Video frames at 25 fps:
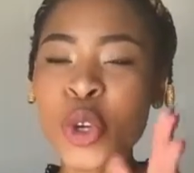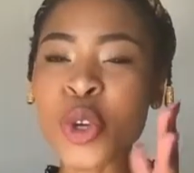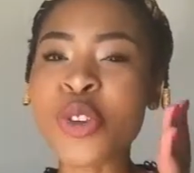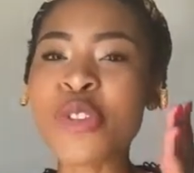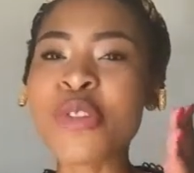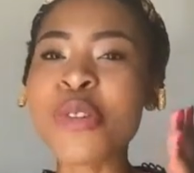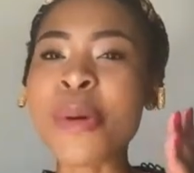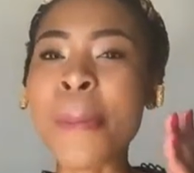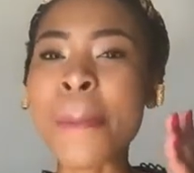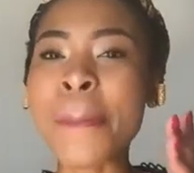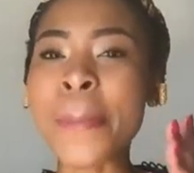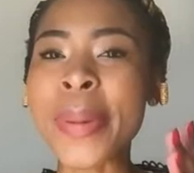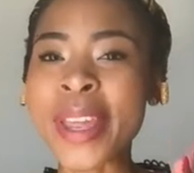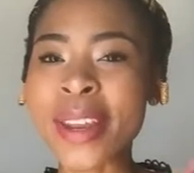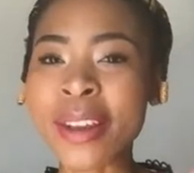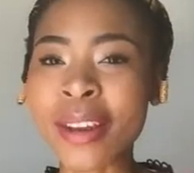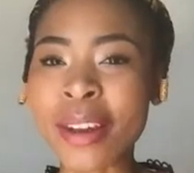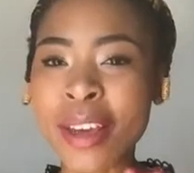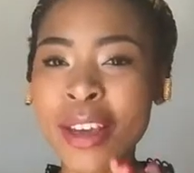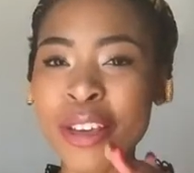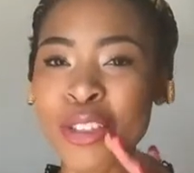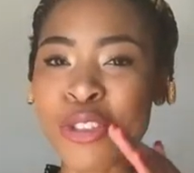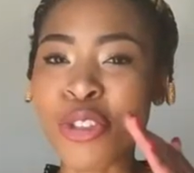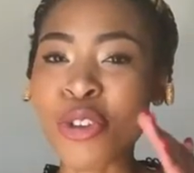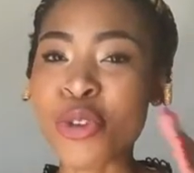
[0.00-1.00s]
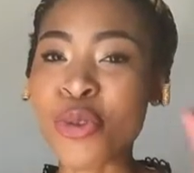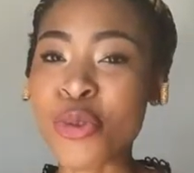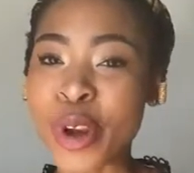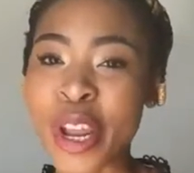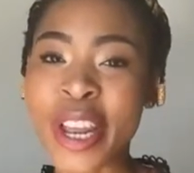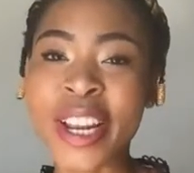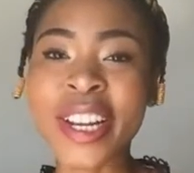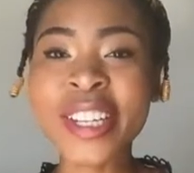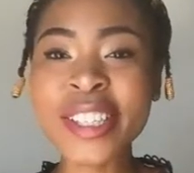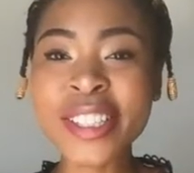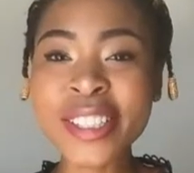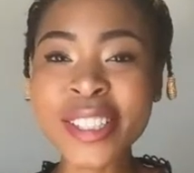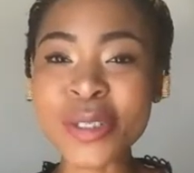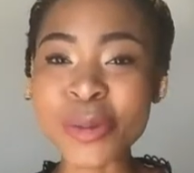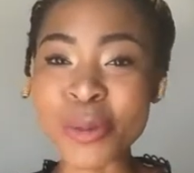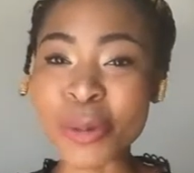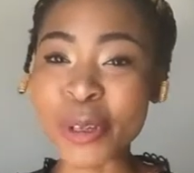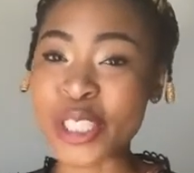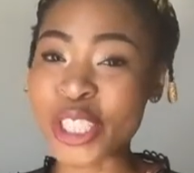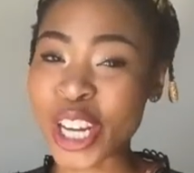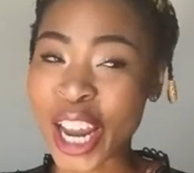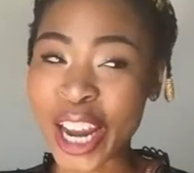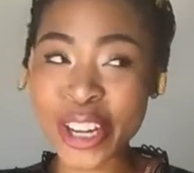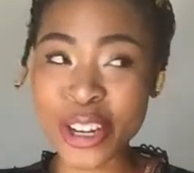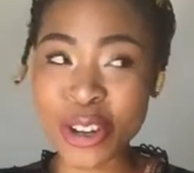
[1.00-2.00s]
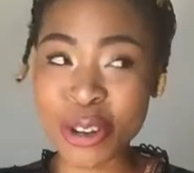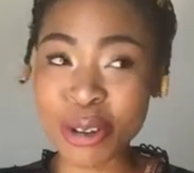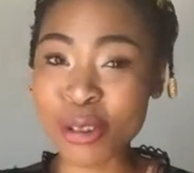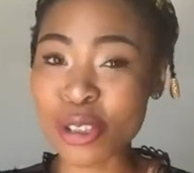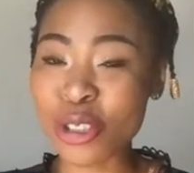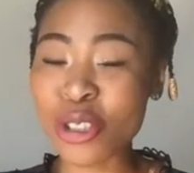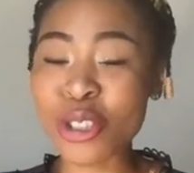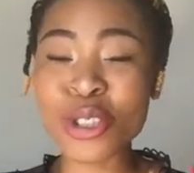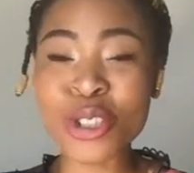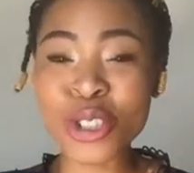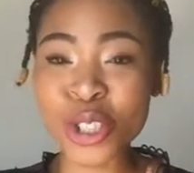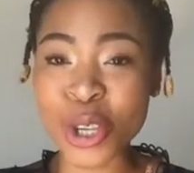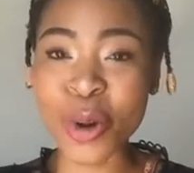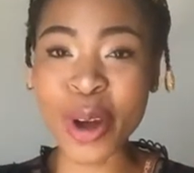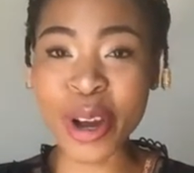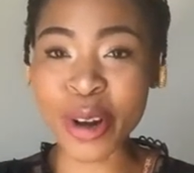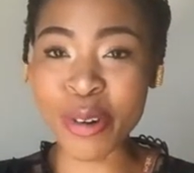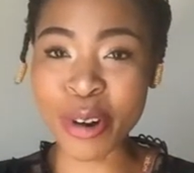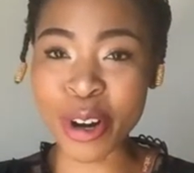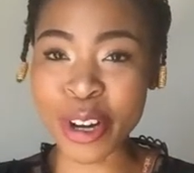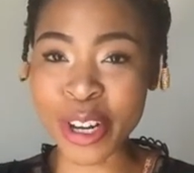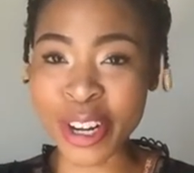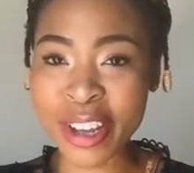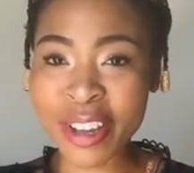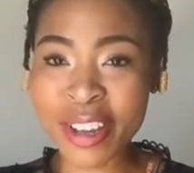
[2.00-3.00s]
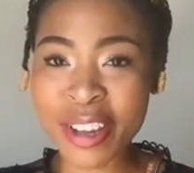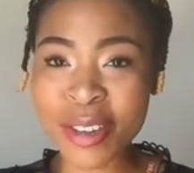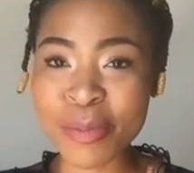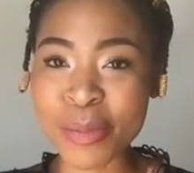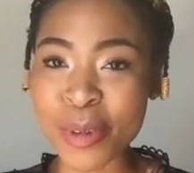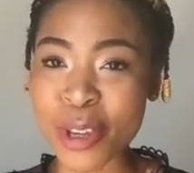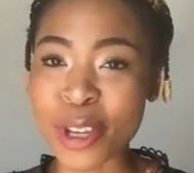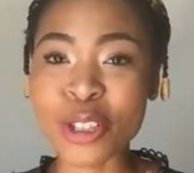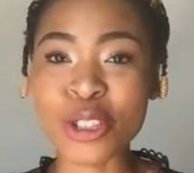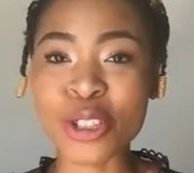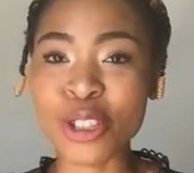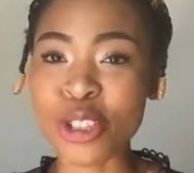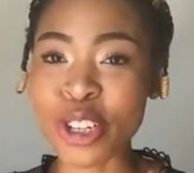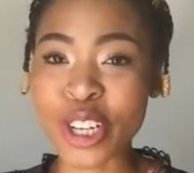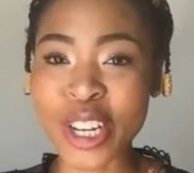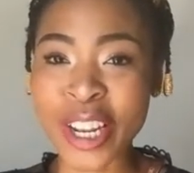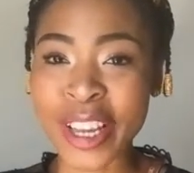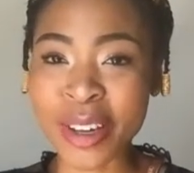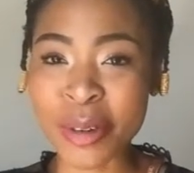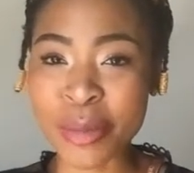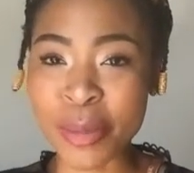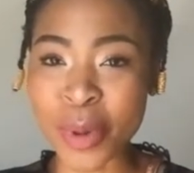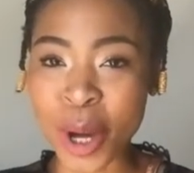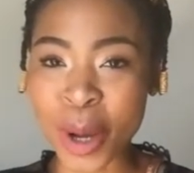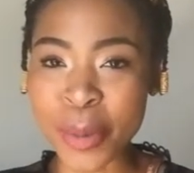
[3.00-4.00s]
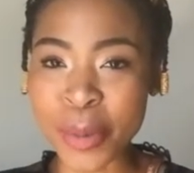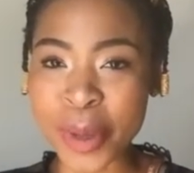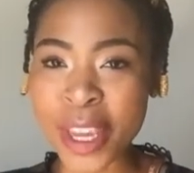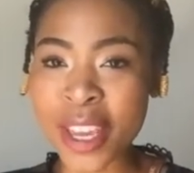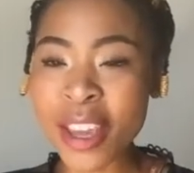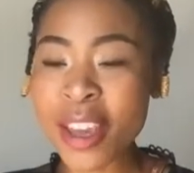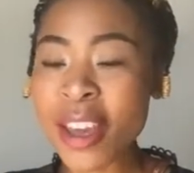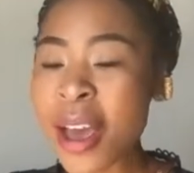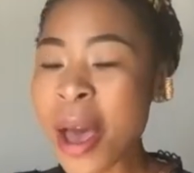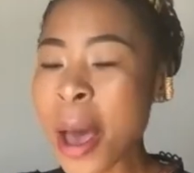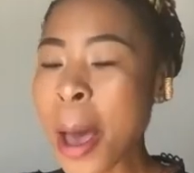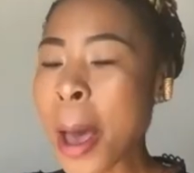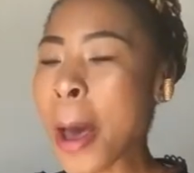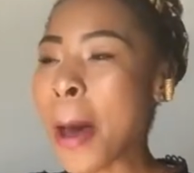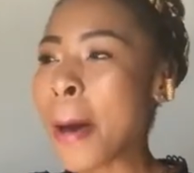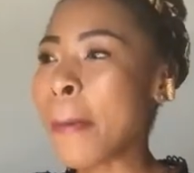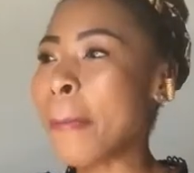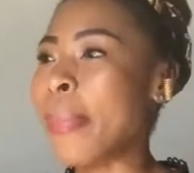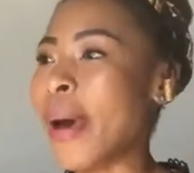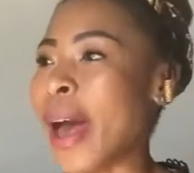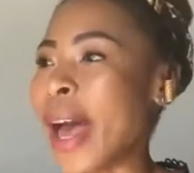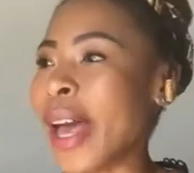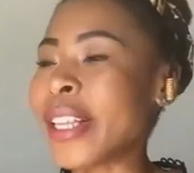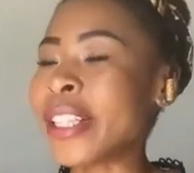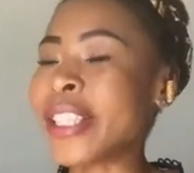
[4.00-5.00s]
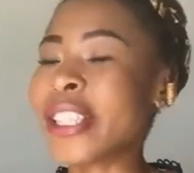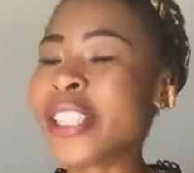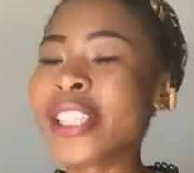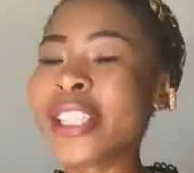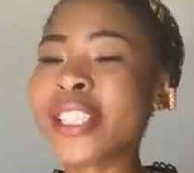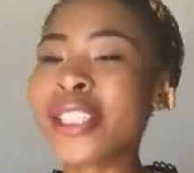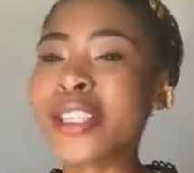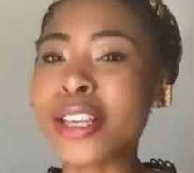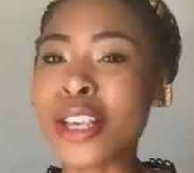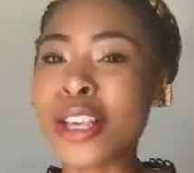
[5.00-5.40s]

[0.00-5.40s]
you have been the realist, which I know is so ironic because you look like a Barbie, but